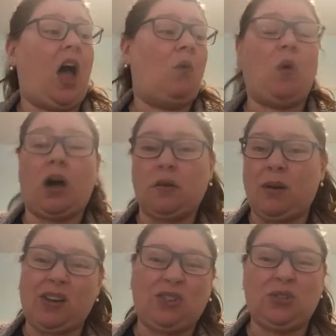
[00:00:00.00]
water
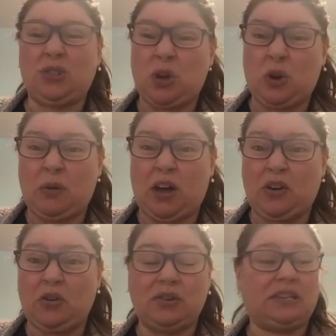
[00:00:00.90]
bottles, soda
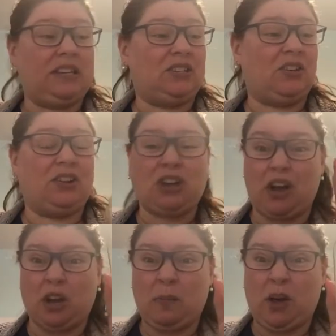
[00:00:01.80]
bottles. These are a
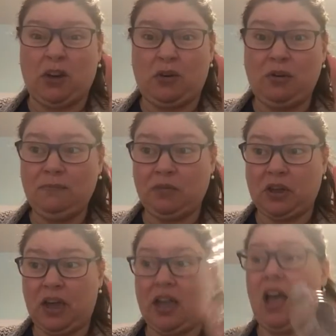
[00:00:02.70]
tonic bottle.
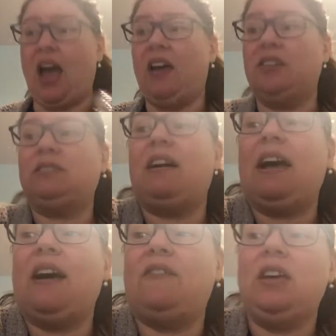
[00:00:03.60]
Okay? I also
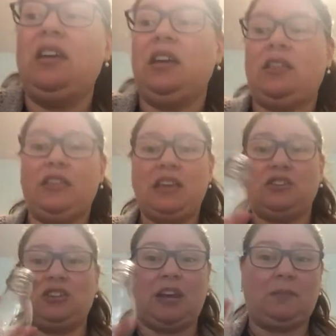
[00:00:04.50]
have these
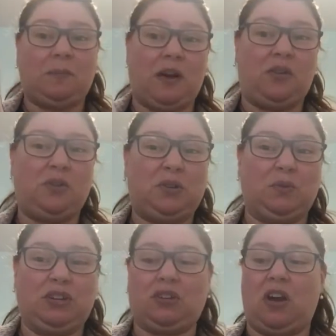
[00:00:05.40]
shaped bottles,
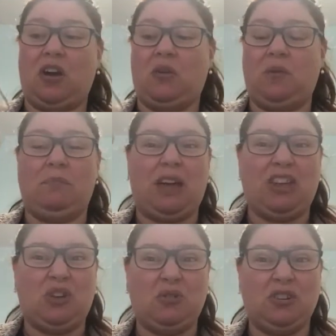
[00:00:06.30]
which are what my
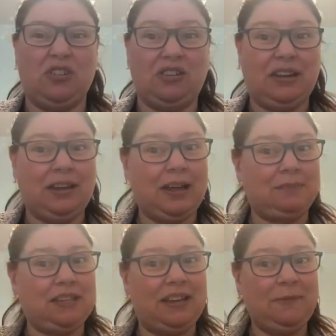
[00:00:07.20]
yogurt comes
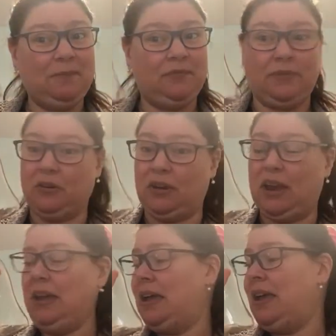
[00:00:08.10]
in. All
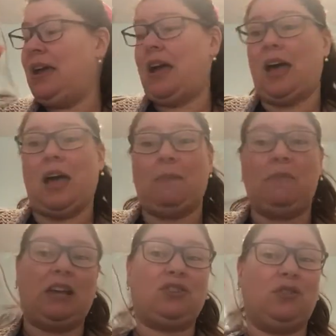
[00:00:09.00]
right?
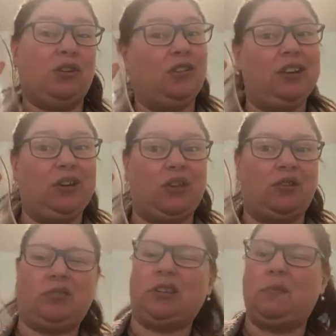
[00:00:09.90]
Make sure they're clear though.
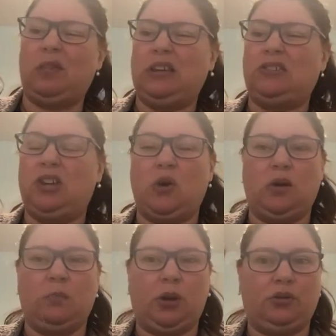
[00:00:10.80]
Some of these
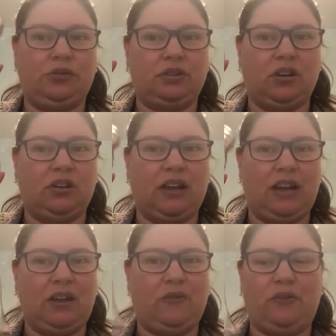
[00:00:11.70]
yogurt bottles are kind
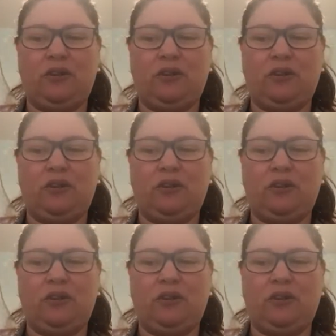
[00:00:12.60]
of